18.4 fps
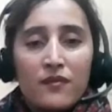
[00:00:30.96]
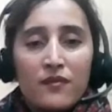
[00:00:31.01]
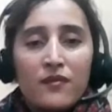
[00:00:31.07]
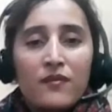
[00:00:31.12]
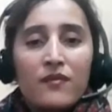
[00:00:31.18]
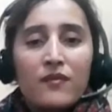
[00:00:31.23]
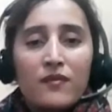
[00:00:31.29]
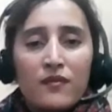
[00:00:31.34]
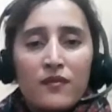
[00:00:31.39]

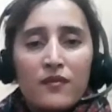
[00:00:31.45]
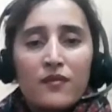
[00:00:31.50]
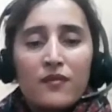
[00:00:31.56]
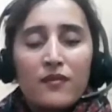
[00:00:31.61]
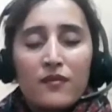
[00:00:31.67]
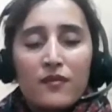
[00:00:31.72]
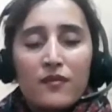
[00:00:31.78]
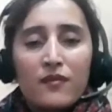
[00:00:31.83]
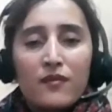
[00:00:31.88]

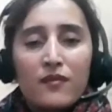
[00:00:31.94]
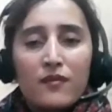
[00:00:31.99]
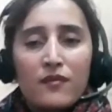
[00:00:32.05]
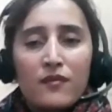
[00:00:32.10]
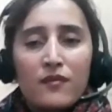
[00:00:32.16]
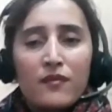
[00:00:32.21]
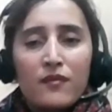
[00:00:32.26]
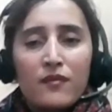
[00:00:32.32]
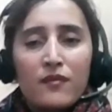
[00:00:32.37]

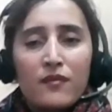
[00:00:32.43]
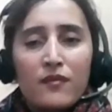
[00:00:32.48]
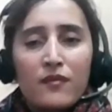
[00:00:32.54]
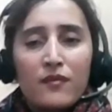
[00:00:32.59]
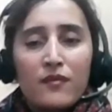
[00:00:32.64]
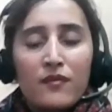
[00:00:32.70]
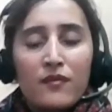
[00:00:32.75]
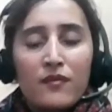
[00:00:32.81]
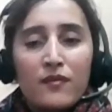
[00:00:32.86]

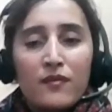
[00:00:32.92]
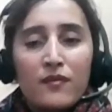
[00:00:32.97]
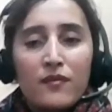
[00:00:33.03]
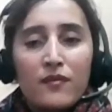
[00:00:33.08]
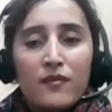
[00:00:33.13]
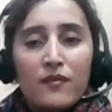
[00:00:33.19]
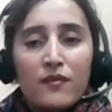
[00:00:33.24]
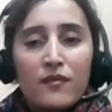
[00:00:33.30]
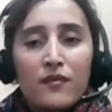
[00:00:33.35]

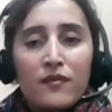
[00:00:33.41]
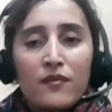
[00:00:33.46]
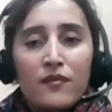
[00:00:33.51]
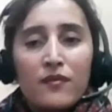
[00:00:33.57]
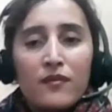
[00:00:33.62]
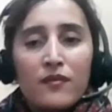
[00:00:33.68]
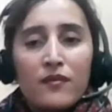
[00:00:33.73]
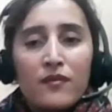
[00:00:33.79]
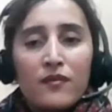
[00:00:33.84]

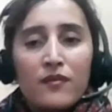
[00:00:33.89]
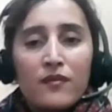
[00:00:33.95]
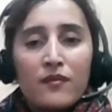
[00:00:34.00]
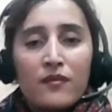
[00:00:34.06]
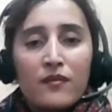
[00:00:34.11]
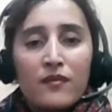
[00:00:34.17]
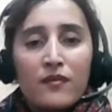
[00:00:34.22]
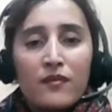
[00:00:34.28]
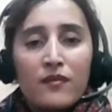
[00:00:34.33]

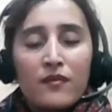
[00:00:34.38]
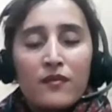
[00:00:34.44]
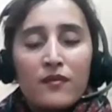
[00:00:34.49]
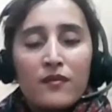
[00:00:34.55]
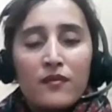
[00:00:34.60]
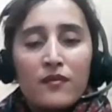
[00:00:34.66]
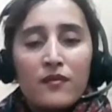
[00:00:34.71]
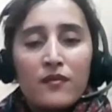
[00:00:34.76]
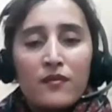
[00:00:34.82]

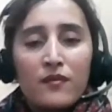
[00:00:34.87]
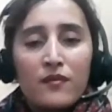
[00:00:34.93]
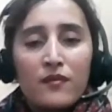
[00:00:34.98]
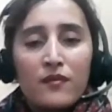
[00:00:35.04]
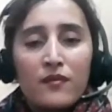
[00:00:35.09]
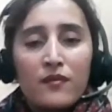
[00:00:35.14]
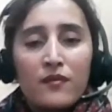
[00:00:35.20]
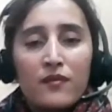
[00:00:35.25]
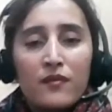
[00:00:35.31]

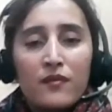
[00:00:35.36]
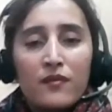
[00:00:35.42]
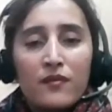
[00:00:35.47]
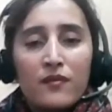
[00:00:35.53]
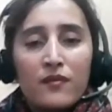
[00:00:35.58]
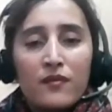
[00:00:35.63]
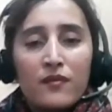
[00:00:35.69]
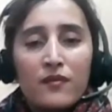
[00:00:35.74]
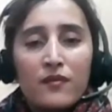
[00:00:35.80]

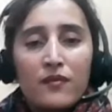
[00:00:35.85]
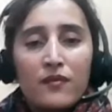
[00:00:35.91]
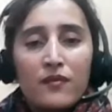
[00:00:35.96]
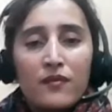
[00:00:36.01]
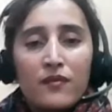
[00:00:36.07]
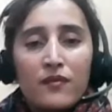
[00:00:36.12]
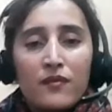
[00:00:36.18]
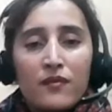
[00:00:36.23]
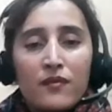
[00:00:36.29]

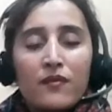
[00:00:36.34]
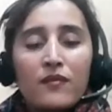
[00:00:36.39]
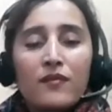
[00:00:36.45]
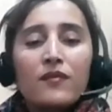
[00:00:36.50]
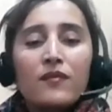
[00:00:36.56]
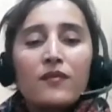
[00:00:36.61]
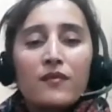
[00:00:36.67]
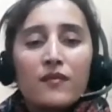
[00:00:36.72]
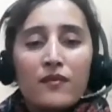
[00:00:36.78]

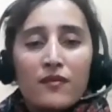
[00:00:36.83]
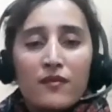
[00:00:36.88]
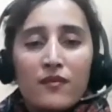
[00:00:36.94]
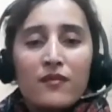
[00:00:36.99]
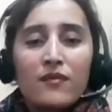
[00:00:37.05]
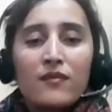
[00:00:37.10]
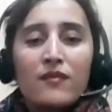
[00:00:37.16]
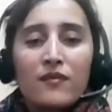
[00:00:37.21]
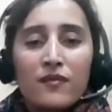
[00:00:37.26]

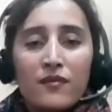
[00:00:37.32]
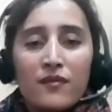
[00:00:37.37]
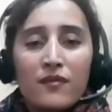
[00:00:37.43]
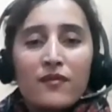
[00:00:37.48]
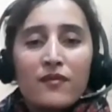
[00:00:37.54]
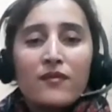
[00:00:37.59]
(silent)